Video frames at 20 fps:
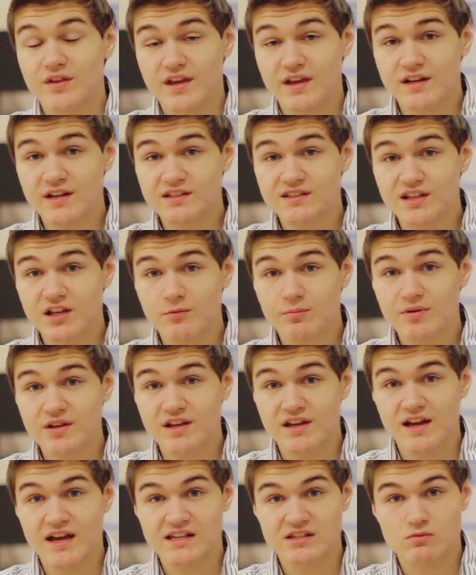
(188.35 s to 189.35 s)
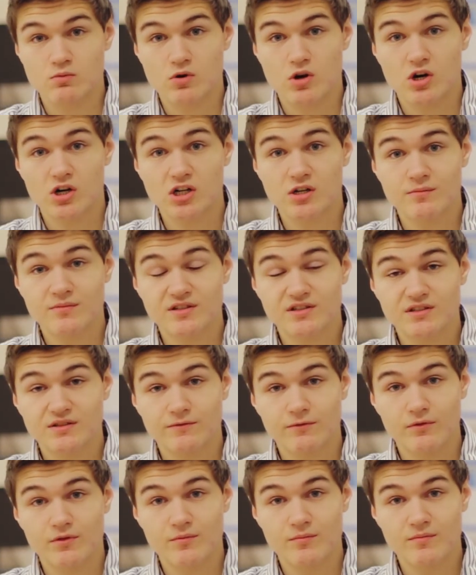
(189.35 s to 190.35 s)
The NSLP has requirements
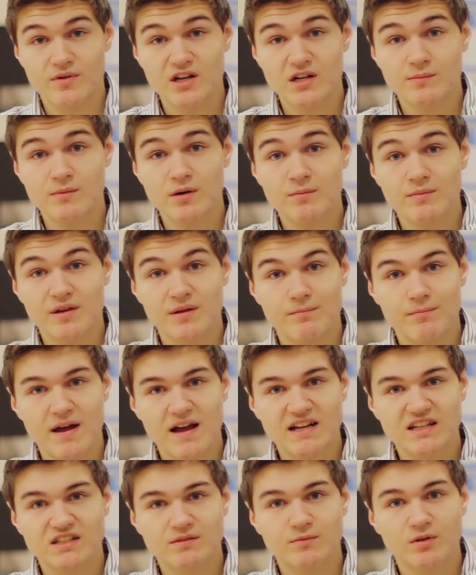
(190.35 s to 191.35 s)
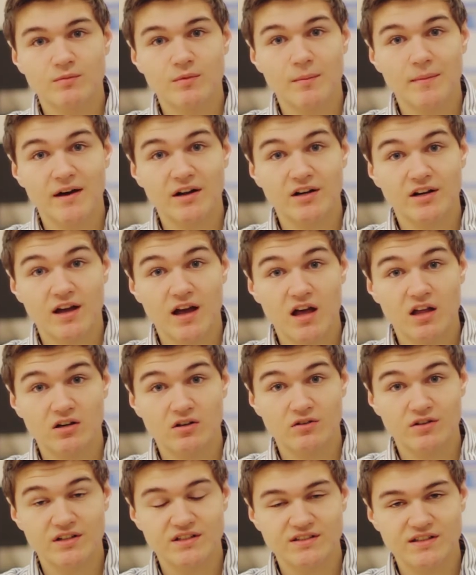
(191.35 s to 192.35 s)
for the minimum and maximum amount of
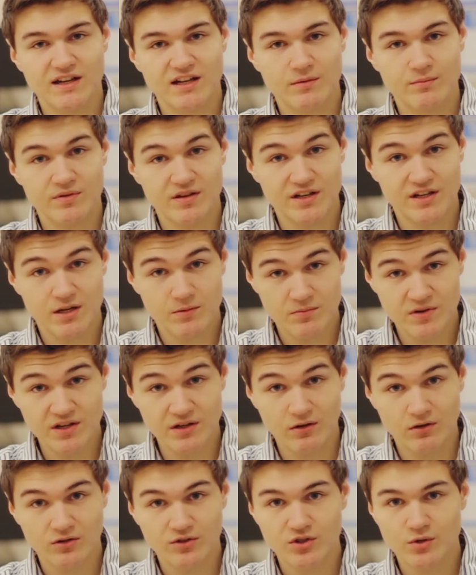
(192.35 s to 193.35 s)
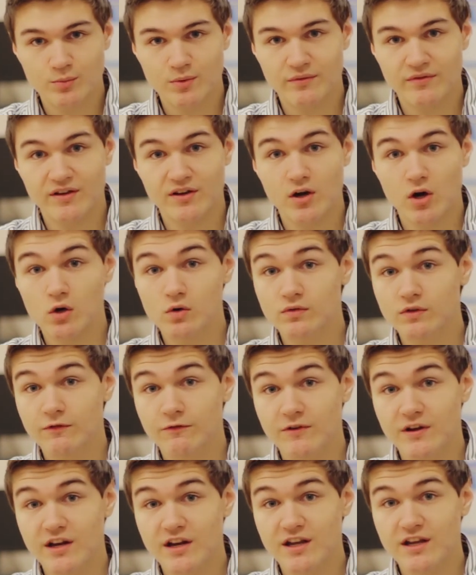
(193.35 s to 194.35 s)
calories that can be in a meal to prevent
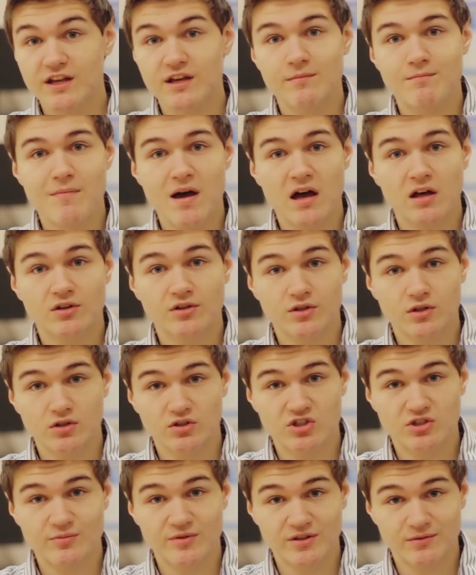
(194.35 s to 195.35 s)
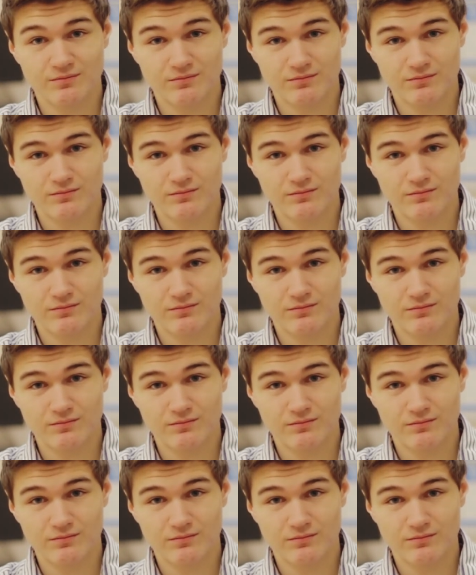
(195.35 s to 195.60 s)
overfeeding and malnourishment.